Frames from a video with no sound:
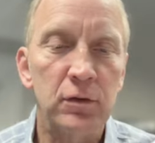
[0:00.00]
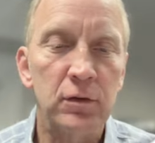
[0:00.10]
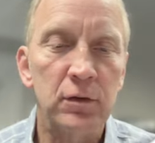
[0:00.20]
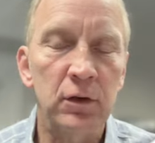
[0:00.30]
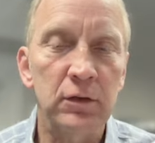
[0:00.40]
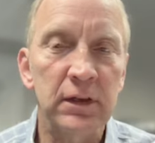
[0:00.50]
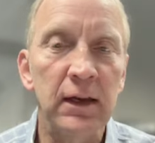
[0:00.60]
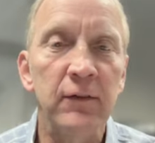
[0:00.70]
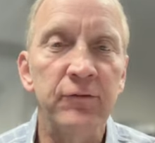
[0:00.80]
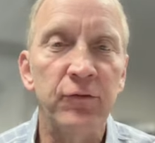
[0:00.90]

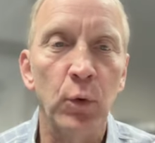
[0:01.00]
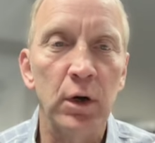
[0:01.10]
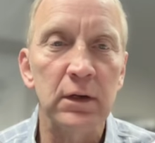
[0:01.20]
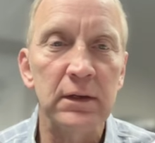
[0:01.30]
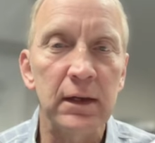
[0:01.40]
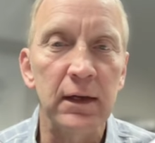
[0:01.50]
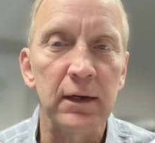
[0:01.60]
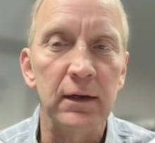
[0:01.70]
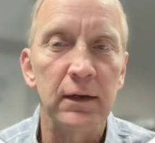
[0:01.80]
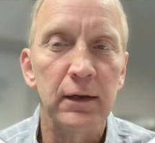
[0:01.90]
13, 14.
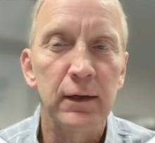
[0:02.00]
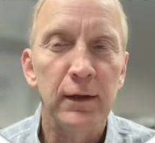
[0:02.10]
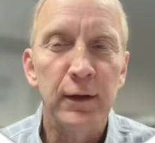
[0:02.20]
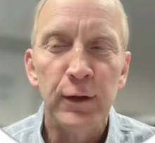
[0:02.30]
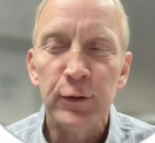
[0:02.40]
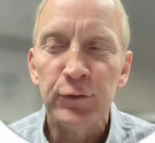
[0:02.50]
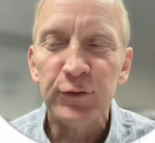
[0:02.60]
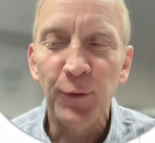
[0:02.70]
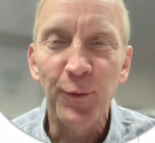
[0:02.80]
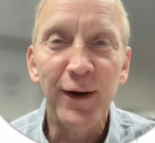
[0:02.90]

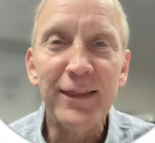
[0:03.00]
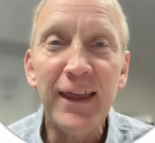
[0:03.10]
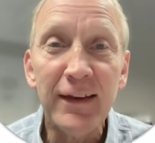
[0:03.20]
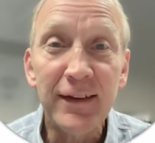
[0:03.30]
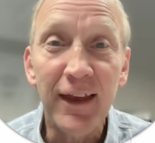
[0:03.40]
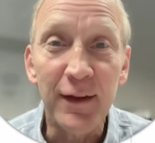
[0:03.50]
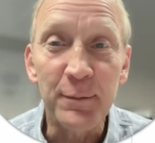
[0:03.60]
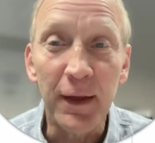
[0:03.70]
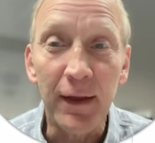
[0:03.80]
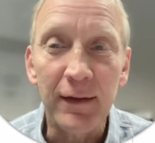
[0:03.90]
So what did that get
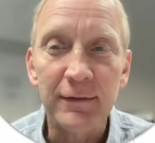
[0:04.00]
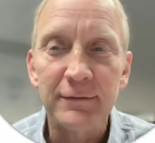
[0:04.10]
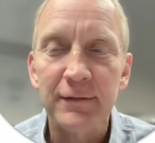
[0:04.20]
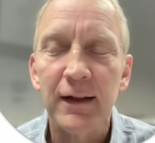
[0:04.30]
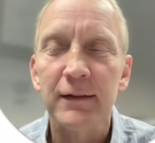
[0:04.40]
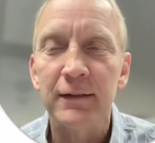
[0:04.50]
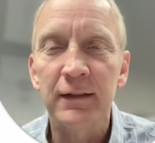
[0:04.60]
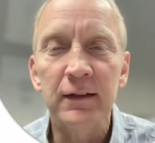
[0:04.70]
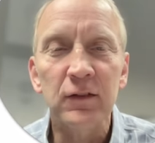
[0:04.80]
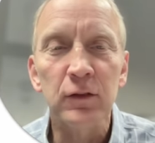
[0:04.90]
me?
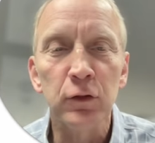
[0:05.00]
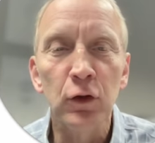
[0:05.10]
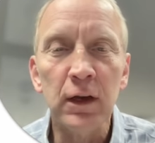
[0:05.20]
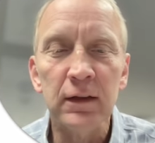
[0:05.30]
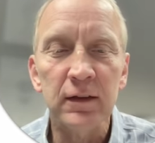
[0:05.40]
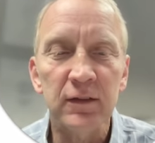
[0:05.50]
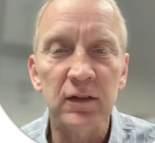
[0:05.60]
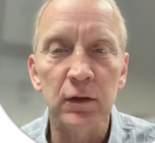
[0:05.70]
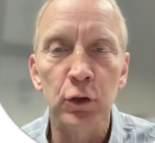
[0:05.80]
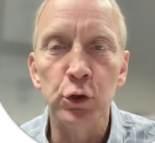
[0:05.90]
Let's look at the
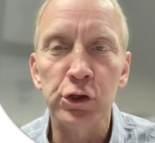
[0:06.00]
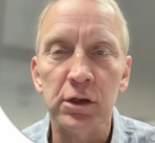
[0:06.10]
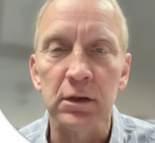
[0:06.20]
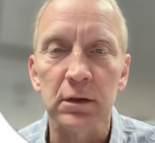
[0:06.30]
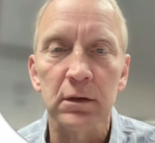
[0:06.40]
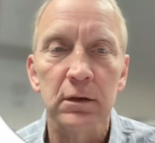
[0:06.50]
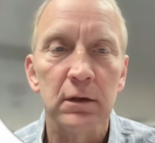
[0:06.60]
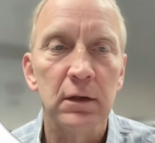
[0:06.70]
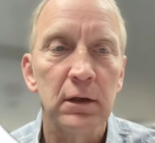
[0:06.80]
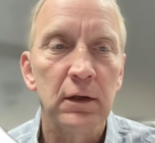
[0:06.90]
solution.
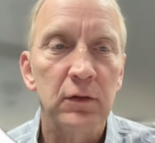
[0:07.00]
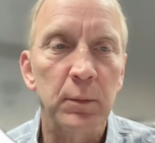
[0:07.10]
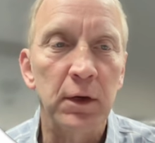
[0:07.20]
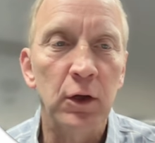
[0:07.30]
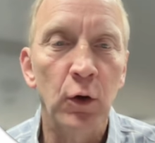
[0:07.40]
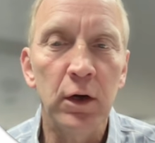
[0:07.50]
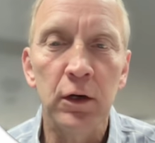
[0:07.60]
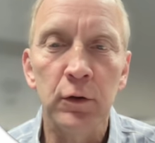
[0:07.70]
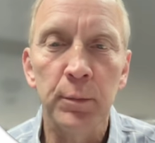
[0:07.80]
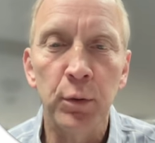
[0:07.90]
So I'm going to go here
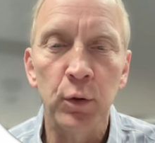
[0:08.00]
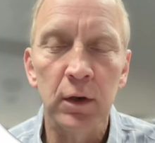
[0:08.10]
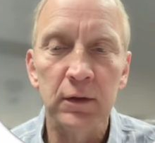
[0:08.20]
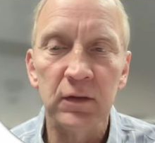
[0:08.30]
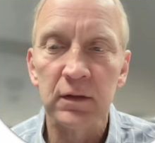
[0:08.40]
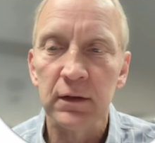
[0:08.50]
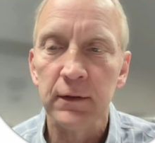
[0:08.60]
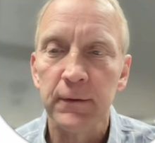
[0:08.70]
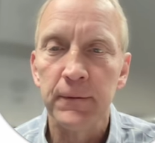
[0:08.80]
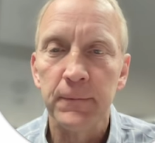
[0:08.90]
to reports,
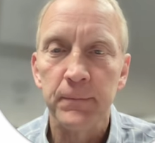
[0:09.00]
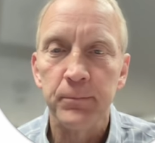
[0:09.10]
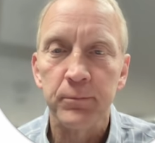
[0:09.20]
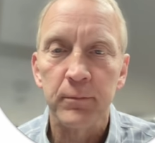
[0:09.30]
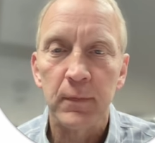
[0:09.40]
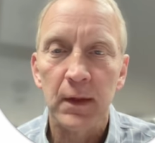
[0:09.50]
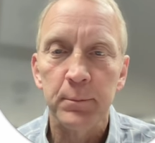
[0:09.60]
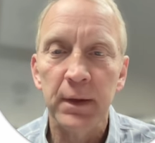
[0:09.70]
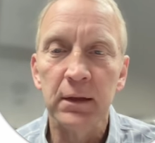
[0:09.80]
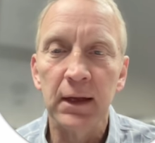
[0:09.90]

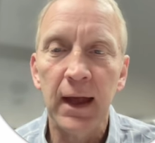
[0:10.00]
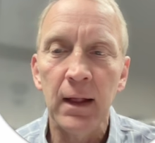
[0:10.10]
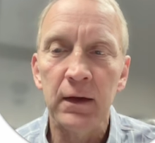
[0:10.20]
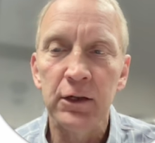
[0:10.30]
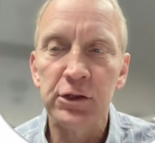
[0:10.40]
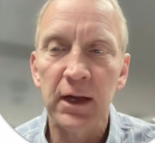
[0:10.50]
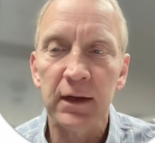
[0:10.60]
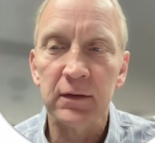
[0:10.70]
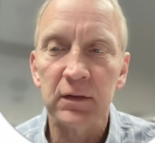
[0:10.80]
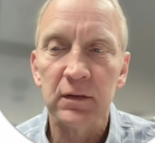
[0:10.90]
bid legality
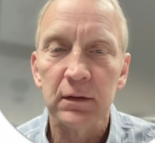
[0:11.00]
checks.